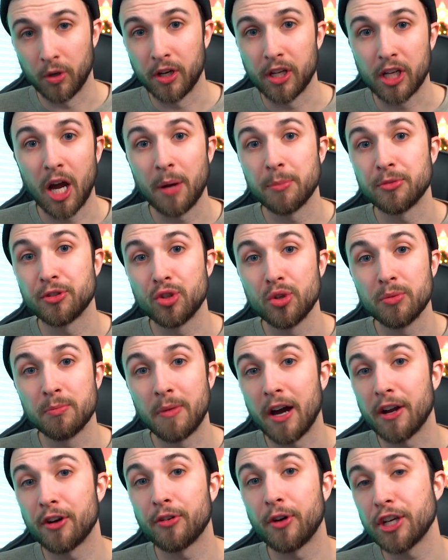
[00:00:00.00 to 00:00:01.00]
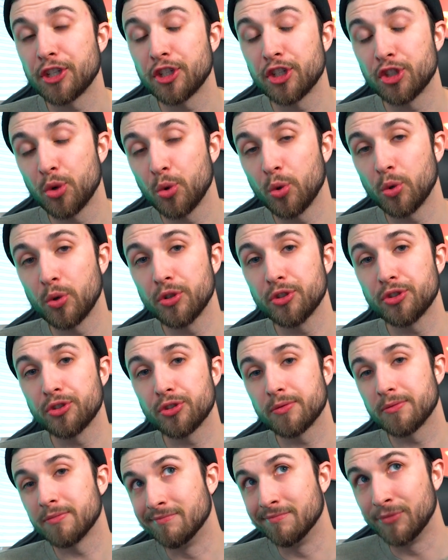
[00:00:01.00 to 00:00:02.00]
When it comes to moderation
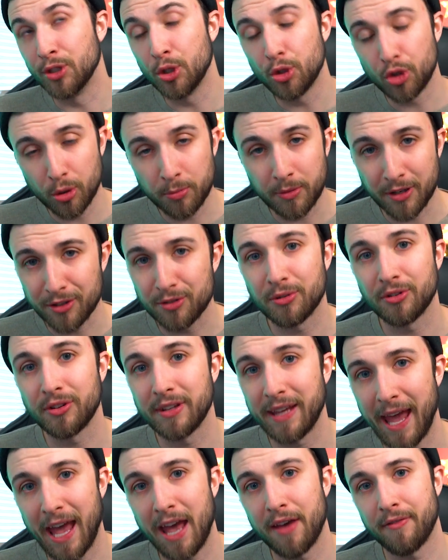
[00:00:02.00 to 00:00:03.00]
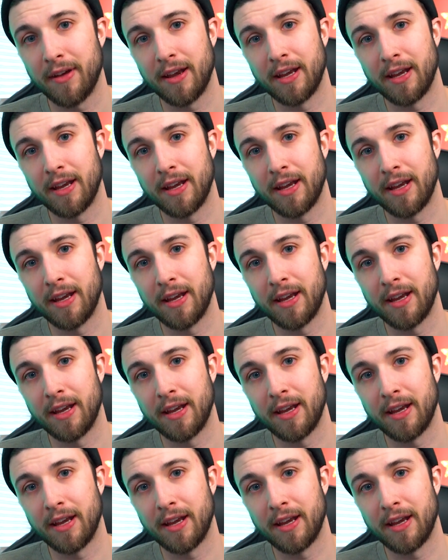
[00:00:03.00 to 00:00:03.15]
tools, YouTube doesn't really have